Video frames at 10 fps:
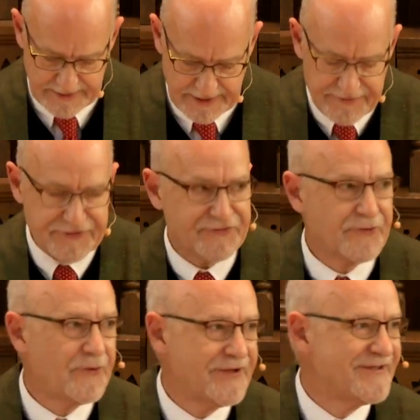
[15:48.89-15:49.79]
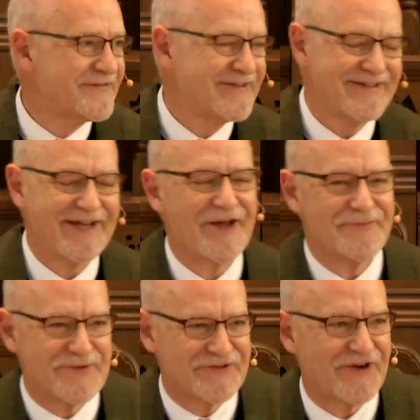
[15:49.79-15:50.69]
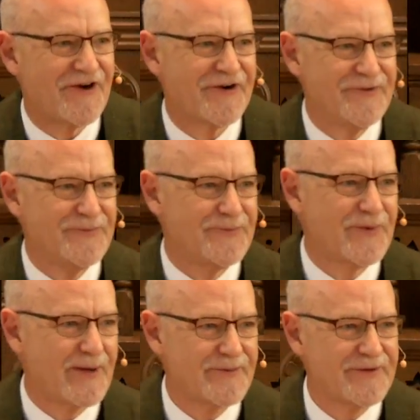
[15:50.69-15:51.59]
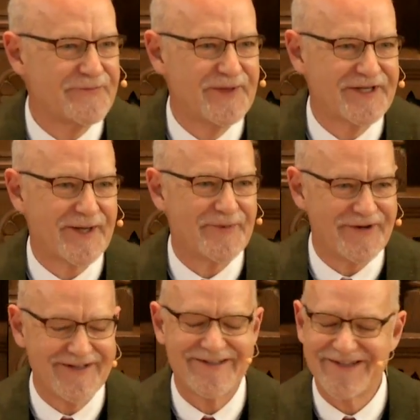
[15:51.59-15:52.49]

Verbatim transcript: And the story is kind of bizarre. You probably have picked up on it